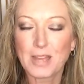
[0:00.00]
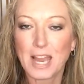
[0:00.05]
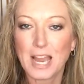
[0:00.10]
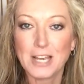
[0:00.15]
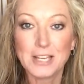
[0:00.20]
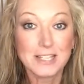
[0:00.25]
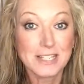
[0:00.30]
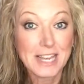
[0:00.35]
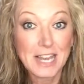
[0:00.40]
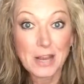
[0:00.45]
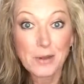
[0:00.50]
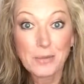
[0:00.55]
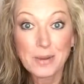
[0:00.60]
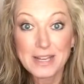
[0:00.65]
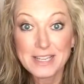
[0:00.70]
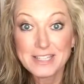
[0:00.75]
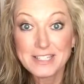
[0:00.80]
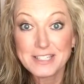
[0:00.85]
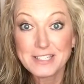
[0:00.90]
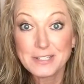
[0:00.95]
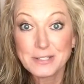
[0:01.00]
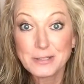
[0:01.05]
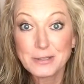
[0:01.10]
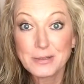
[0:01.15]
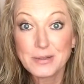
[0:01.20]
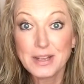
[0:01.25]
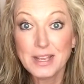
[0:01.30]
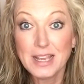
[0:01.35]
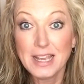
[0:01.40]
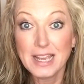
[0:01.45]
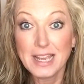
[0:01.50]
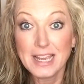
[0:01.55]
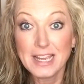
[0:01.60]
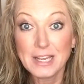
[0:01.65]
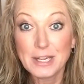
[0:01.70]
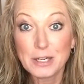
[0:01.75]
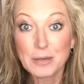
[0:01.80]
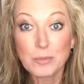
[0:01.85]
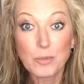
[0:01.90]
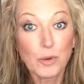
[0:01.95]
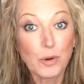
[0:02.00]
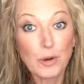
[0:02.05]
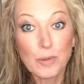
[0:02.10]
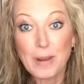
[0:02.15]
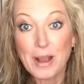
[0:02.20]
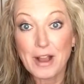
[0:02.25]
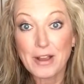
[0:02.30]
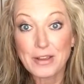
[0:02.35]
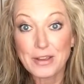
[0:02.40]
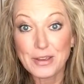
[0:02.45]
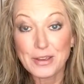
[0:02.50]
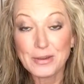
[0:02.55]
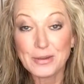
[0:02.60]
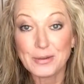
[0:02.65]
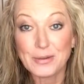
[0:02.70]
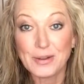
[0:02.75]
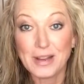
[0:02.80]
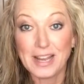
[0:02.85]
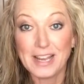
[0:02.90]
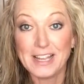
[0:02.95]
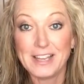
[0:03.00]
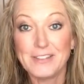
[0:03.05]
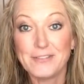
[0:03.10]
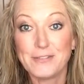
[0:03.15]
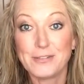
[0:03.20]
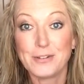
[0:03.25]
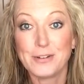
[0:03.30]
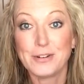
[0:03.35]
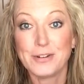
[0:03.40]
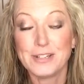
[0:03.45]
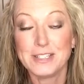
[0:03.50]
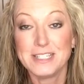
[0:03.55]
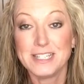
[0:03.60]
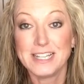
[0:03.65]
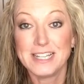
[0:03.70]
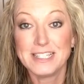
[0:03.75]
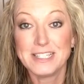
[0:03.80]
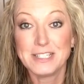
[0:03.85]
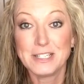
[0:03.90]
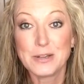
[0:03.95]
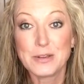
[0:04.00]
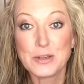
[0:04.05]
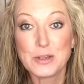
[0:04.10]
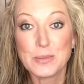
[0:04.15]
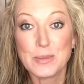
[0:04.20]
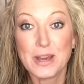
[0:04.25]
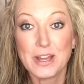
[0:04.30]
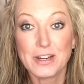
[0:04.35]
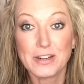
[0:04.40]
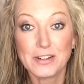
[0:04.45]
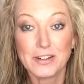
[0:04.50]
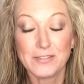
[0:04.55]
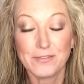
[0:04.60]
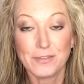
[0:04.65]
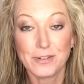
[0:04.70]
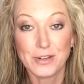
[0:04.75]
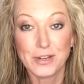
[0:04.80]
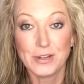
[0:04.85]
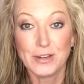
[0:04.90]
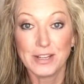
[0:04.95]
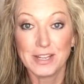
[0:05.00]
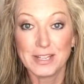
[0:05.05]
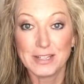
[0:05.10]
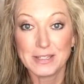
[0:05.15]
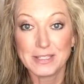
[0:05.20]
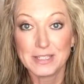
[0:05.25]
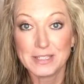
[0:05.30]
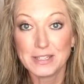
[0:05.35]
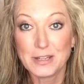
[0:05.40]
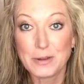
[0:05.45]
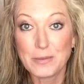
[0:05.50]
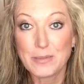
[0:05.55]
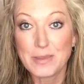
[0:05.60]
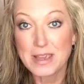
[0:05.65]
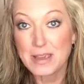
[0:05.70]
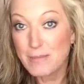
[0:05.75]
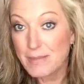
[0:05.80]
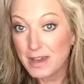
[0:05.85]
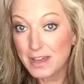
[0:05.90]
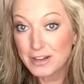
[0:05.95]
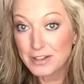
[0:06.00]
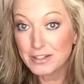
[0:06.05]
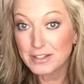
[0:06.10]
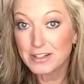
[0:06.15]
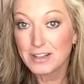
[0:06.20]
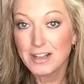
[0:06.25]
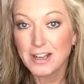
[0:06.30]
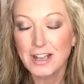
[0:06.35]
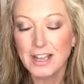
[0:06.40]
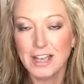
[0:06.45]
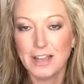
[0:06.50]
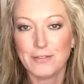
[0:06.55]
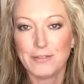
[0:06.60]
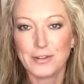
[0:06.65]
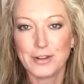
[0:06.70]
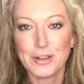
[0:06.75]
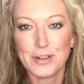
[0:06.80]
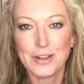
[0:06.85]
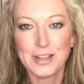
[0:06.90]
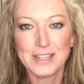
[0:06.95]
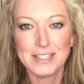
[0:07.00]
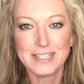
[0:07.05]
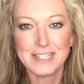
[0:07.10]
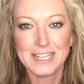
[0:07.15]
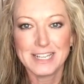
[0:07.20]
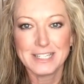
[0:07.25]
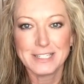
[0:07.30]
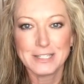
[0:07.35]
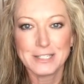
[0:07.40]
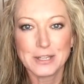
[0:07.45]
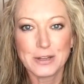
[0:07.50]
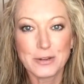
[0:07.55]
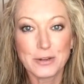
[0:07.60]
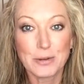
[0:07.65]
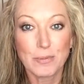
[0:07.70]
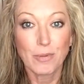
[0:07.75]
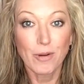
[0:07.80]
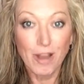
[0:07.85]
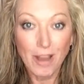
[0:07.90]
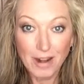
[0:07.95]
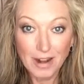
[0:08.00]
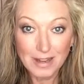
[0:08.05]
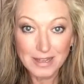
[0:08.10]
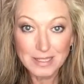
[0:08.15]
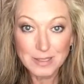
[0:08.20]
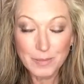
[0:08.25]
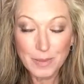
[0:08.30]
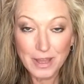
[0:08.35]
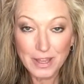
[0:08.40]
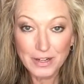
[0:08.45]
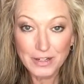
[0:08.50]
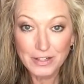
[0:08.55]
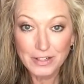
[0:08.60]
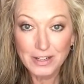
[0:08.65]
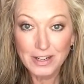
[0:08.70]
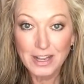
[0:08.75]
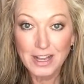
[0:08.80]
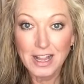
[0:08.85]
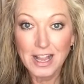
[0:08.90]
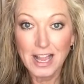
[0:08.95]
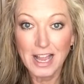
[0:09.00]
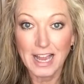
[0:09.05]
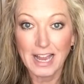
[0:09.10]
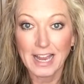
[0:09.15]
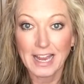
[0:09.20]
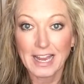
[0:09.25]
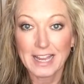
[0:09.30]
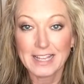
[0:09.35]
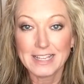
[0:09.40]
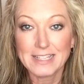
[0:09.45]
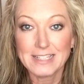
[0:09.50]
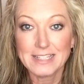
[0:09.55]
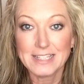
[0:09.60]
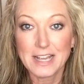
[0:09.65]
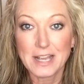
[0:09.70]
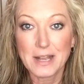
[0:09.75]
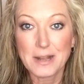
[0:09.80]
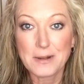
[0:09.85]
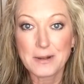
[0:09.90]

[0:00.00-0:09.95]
I just can't wait to hear more about you and to get to know you better, and for you to get to know me better, and for you to get to know your products better. And